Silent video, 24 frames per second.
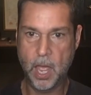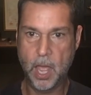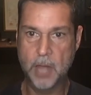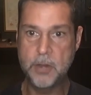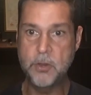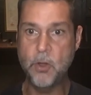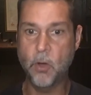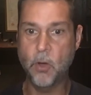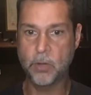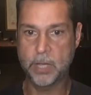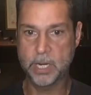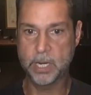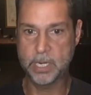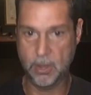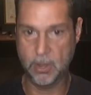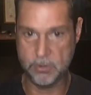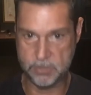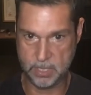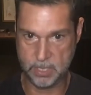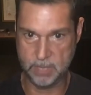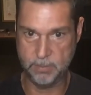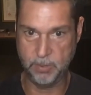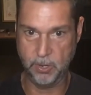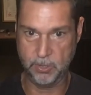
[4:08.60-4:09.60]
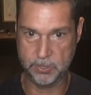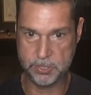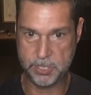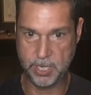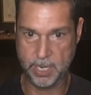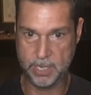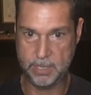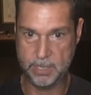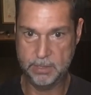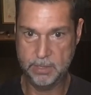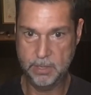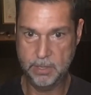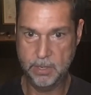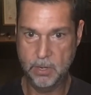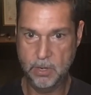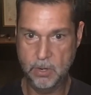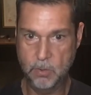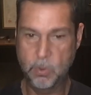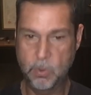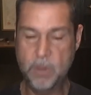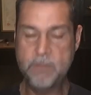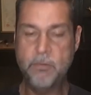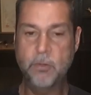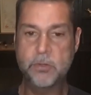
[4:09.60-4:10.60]
are not going to go into the blockchain.
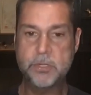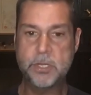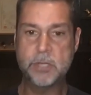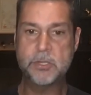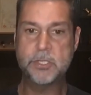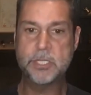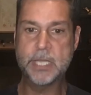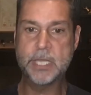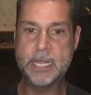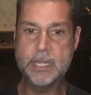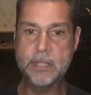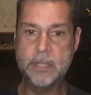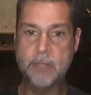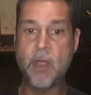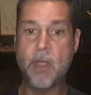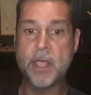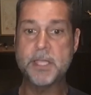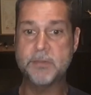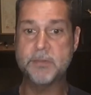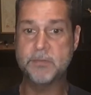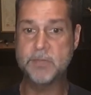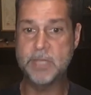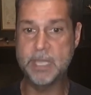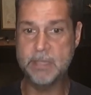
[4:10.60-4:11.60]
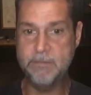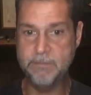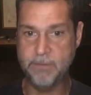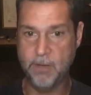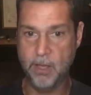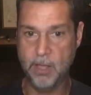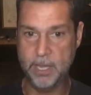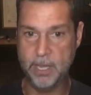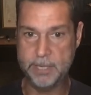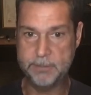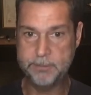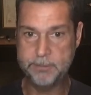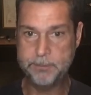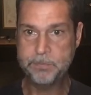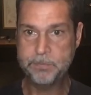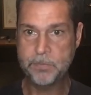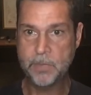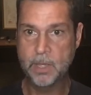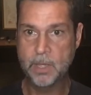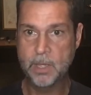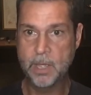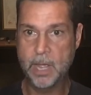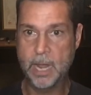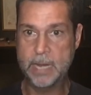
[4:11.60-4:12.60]
We've also seen the rise of DeFi,
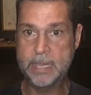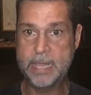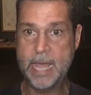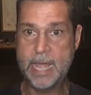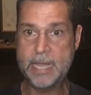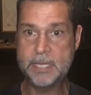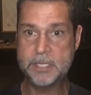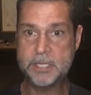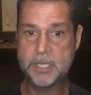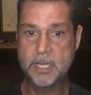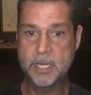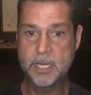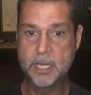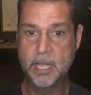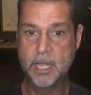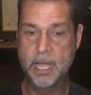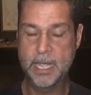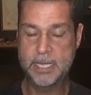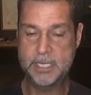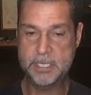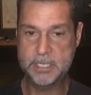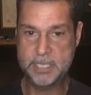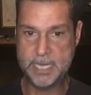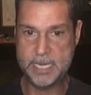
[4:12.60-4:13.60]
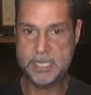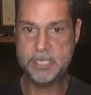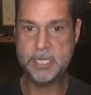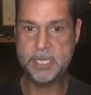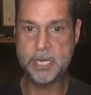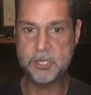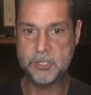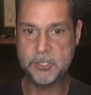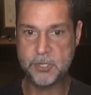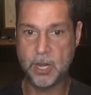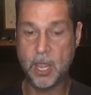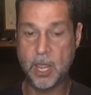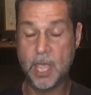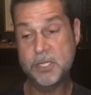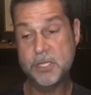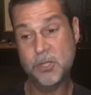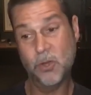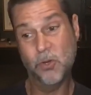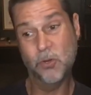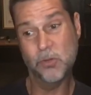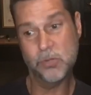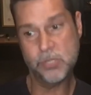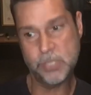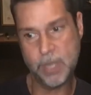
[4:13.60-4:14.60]
and that's
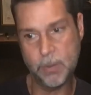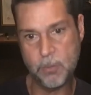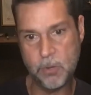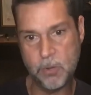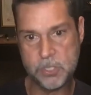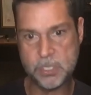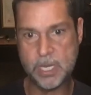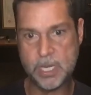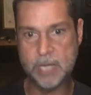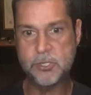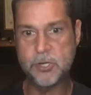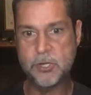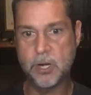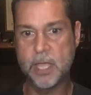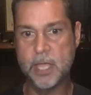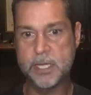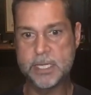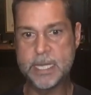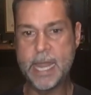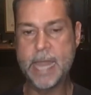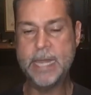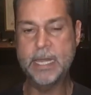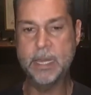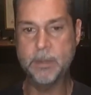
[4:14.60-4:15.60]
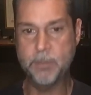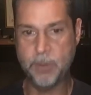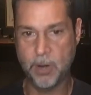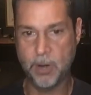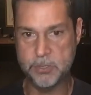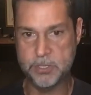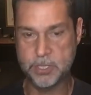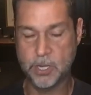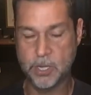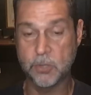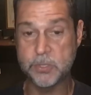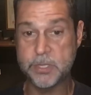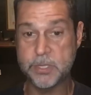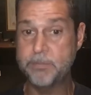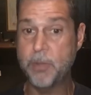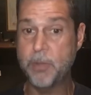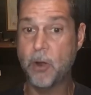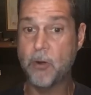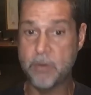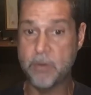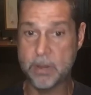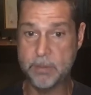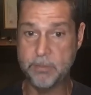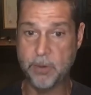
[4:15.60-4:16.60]
decentralized or somewhat centralized lending protocols and
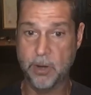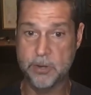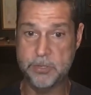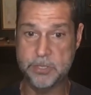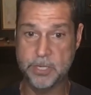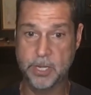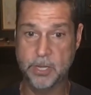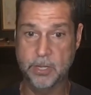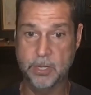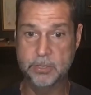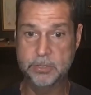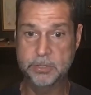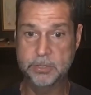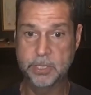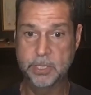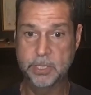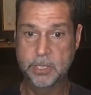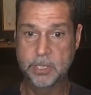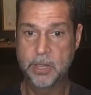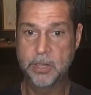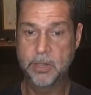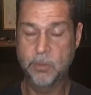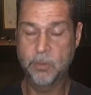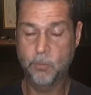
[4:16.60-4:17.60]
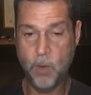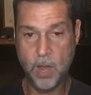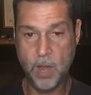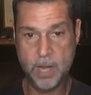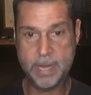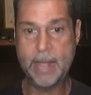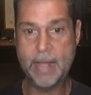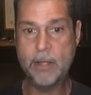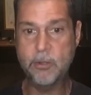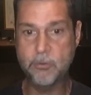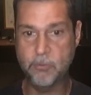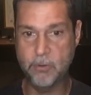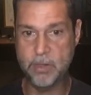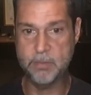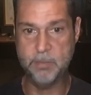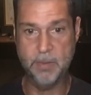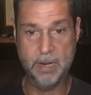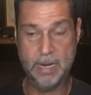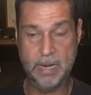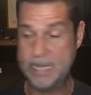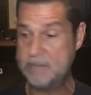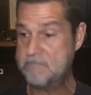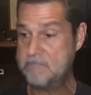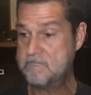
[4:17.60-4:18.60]
borrowing protocols that work
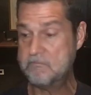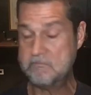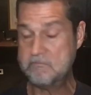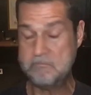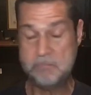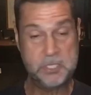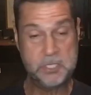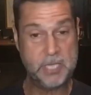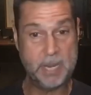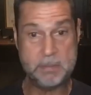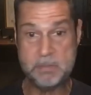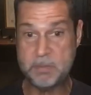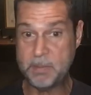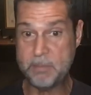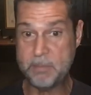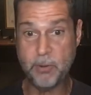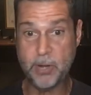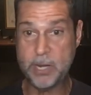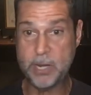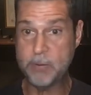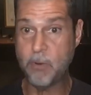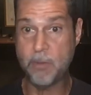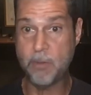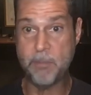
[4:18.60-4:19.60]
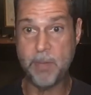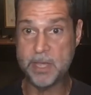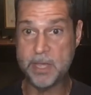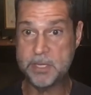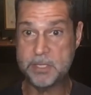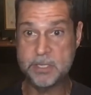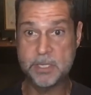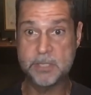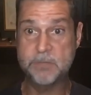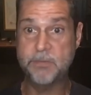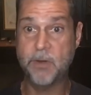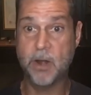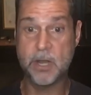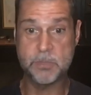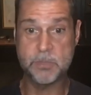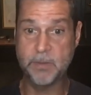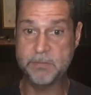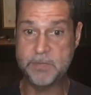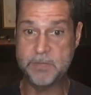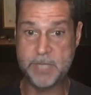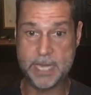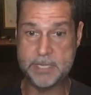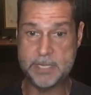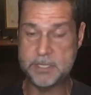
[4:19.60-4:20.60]
algorithmically, seem to be pretty robust as far as
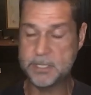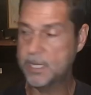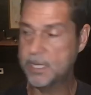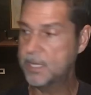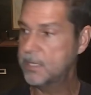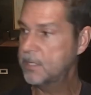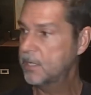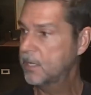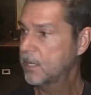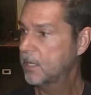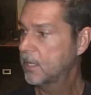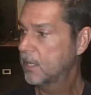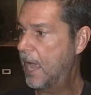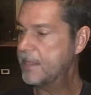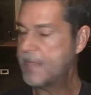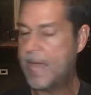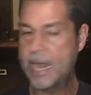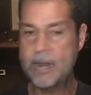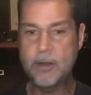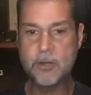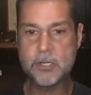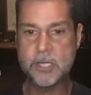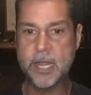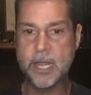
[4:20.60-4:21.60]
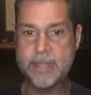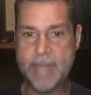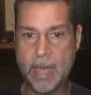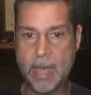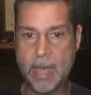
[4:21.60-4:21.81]
we've tested, and that looks like